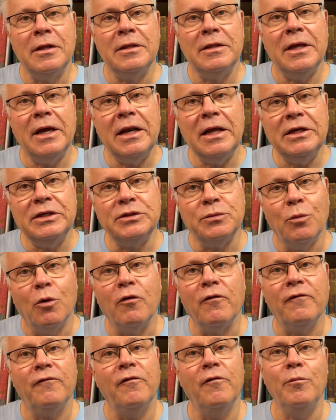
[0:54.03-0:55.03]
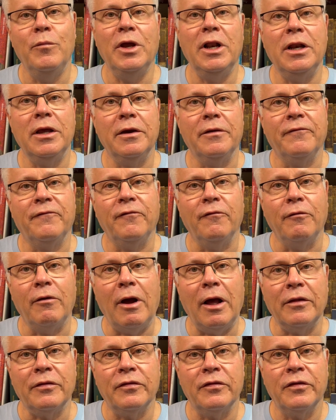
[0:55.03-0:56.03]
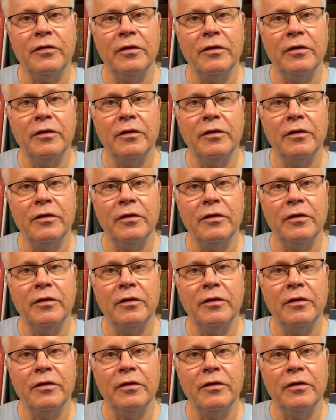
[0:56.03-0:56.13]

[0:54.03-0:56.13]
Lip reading: that is more familiar for us,